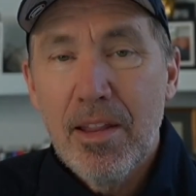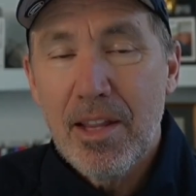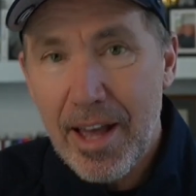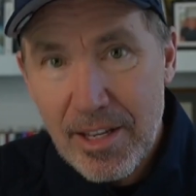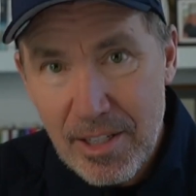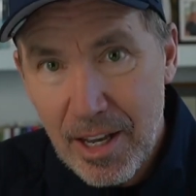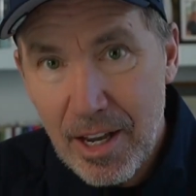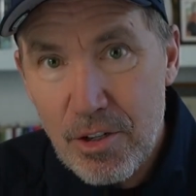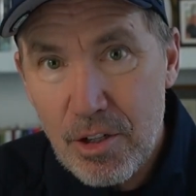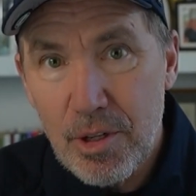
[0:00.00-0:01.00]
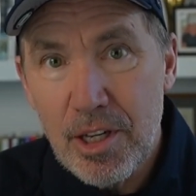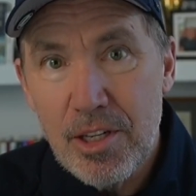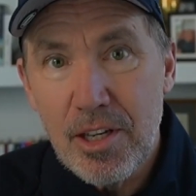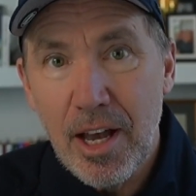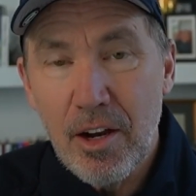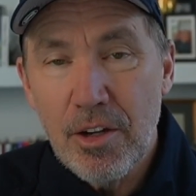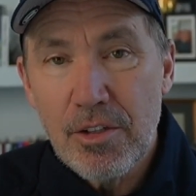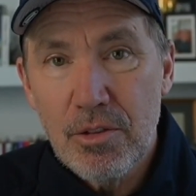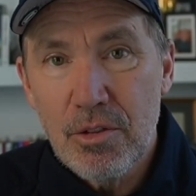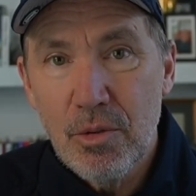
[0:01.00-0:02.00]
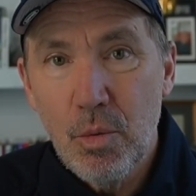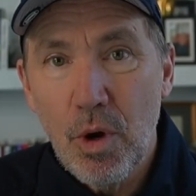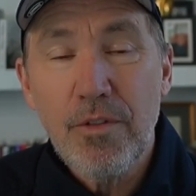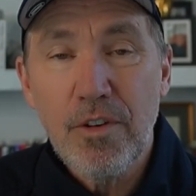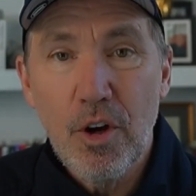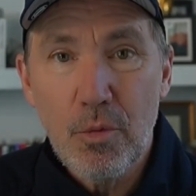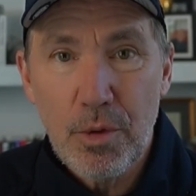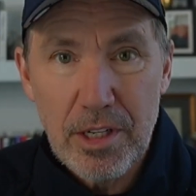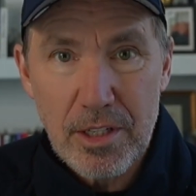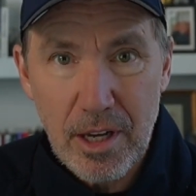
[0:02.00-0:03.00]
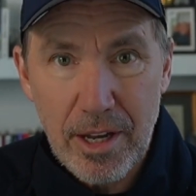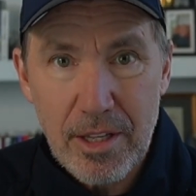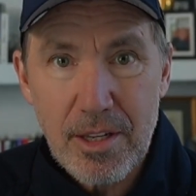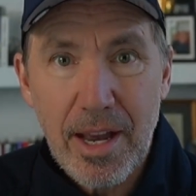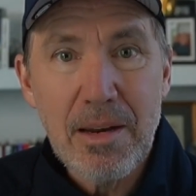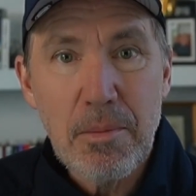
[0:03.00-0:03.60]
The last thing I do is I'd also do workflow redesigns. I'd